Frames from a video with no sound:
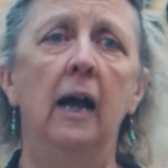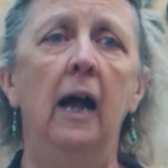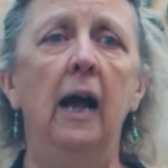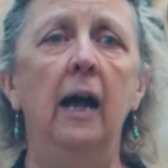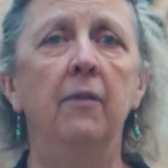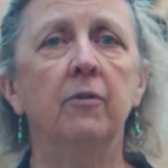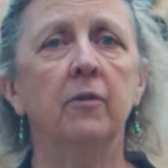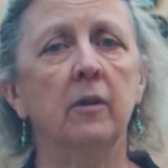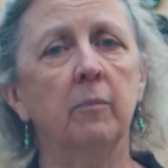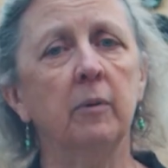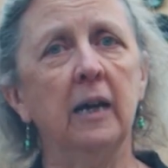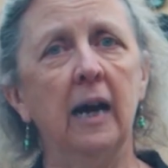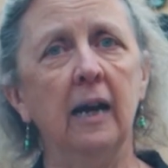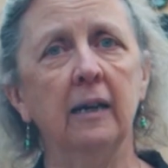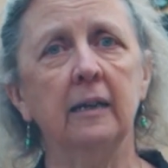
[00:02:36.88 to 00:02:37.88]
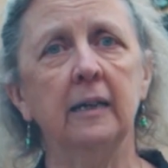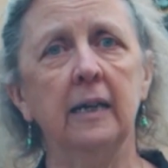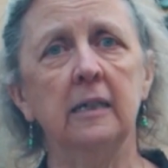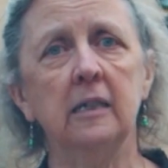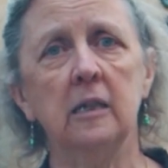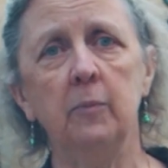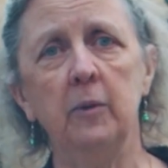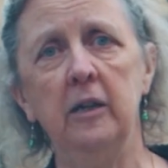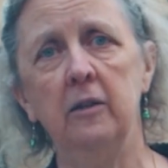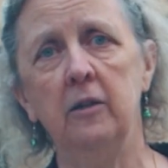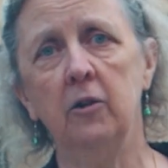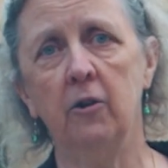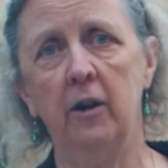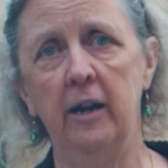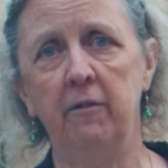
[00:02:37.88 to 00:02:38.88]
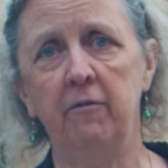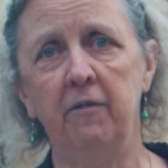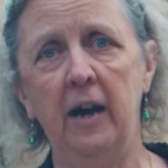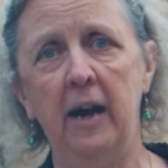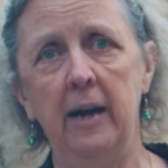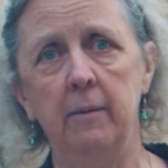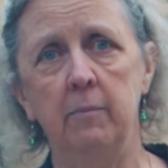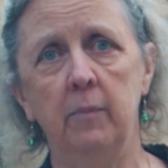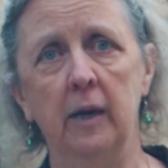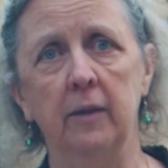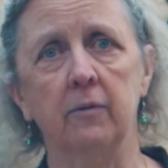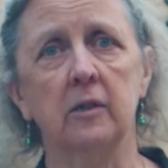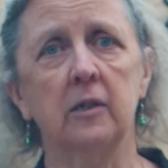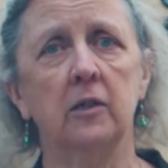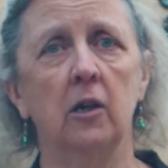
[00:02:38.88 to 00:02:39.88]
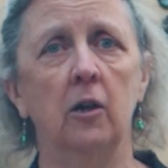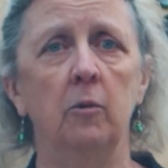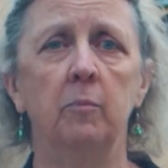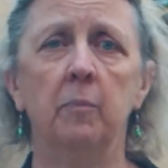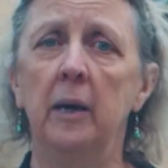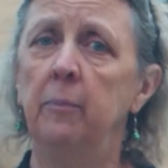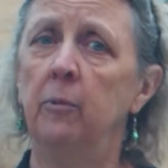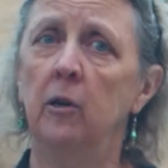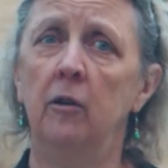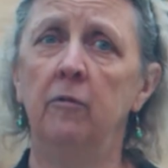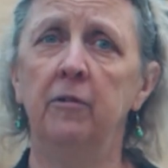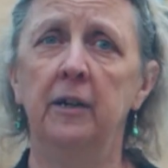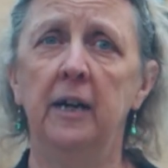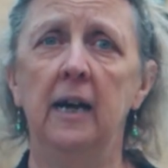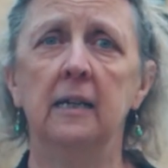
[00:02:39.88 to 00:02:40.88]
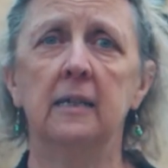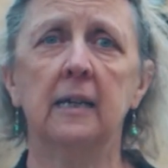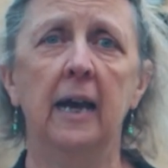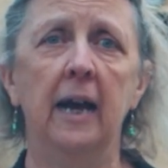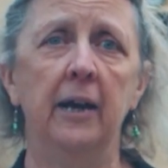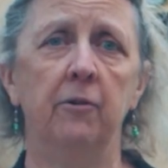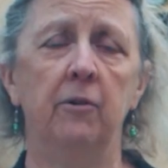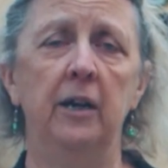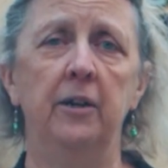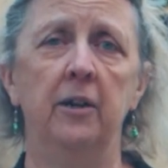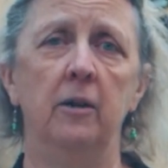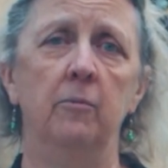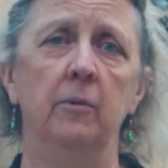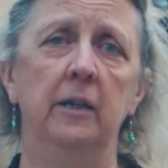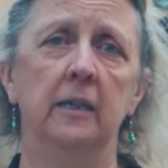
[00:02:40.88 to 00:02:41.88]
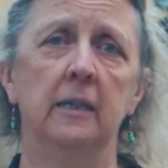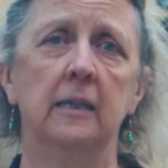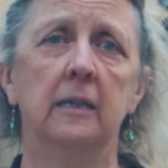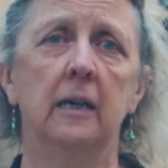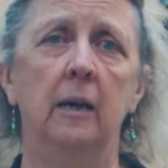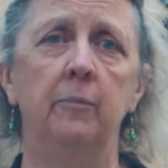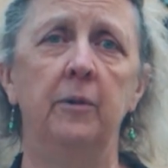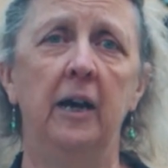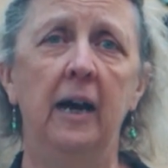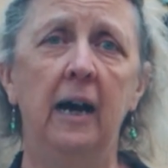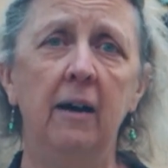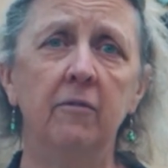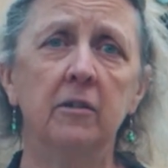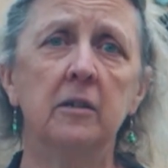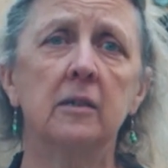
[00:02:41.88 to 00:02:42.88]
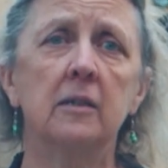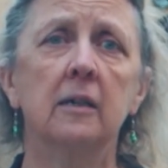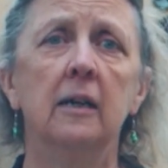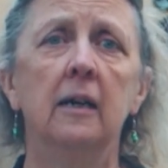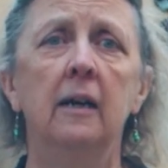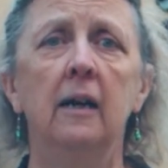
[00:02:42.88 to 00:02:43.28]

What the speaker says: And garlic needs to be in the ground for 8 months. So people often ask, how do I know when it's time to harvest?